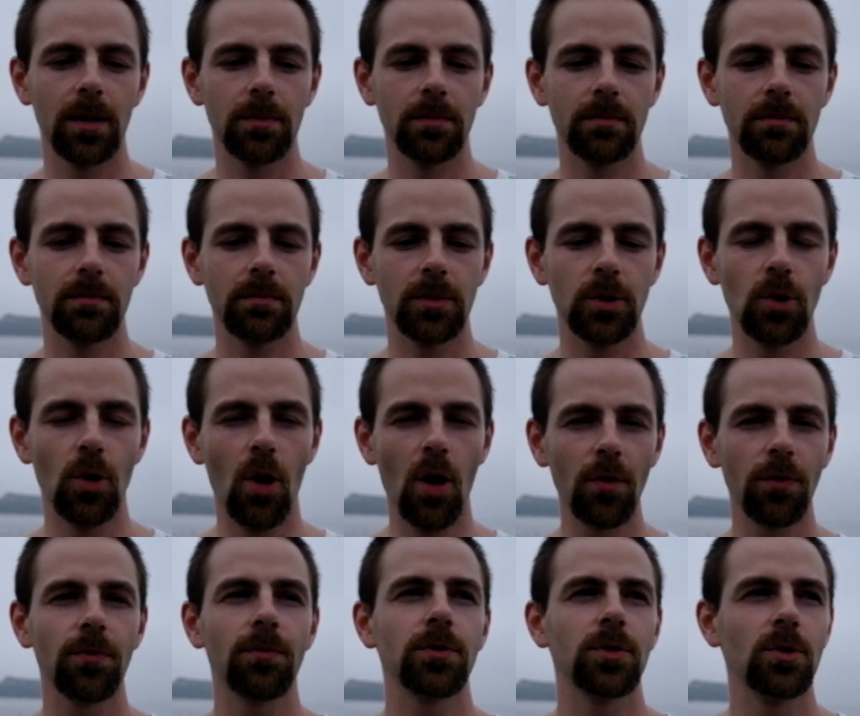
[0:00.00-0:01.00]

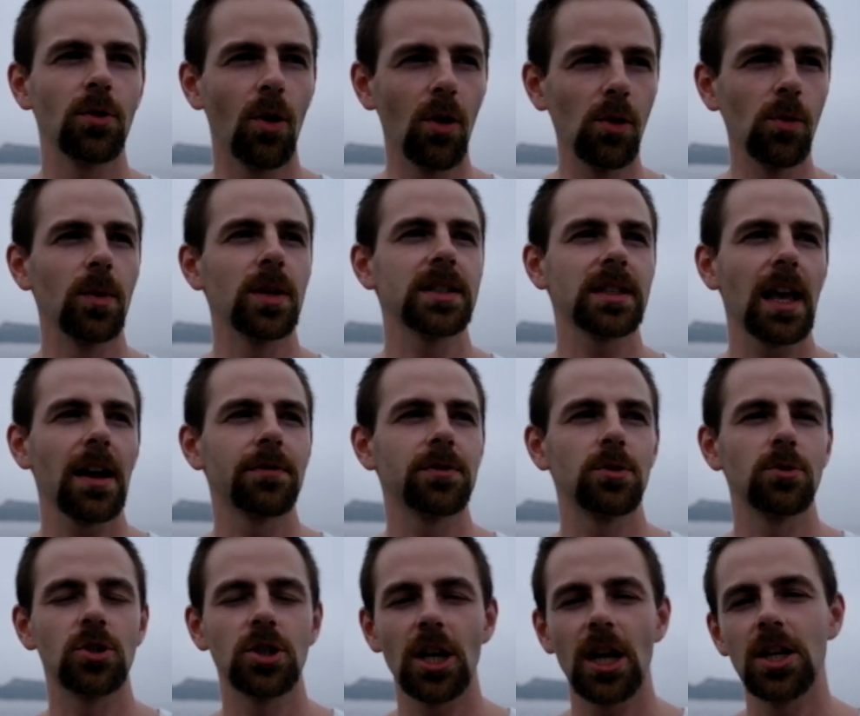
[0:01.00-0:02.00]
you always have to
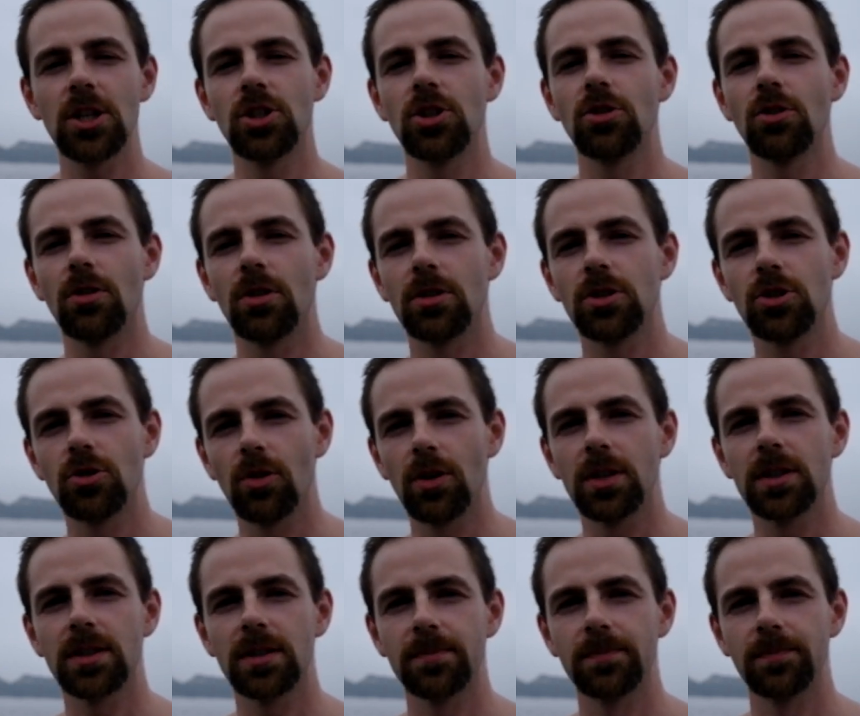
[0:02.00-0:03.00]
change your
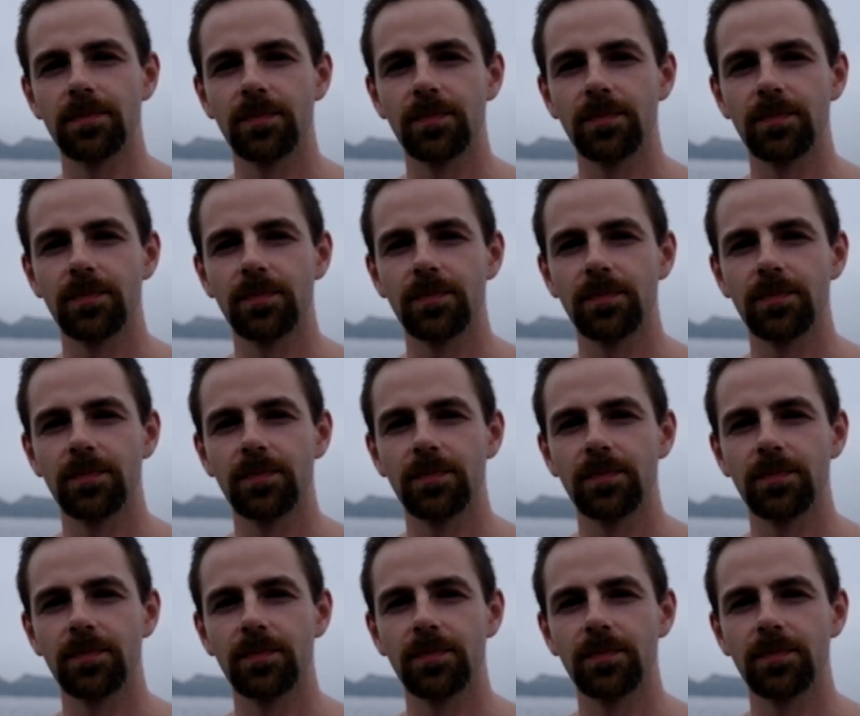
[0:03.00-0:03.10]
choice,